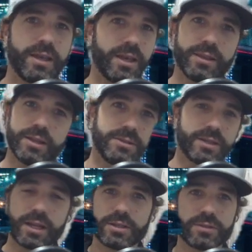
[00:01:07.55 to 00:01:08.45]
And they
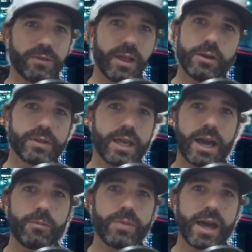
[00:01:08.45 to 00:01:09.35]
kind of just fly over the
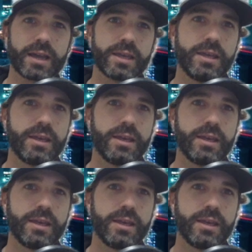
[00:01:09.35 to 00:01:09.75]
outback.